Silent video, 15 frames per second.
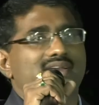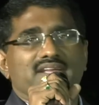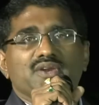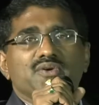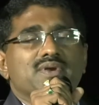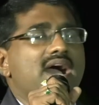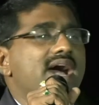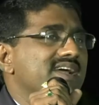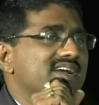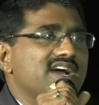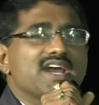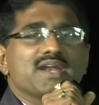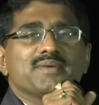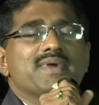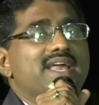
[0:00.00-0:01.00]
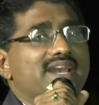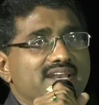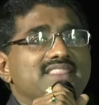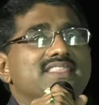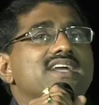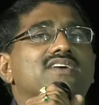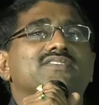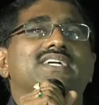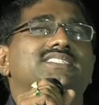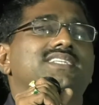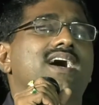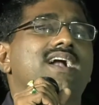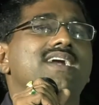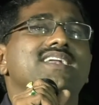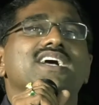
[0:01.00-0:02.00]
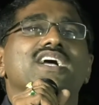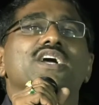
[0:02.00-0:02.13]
you know, Khan Academy or anything of that sort,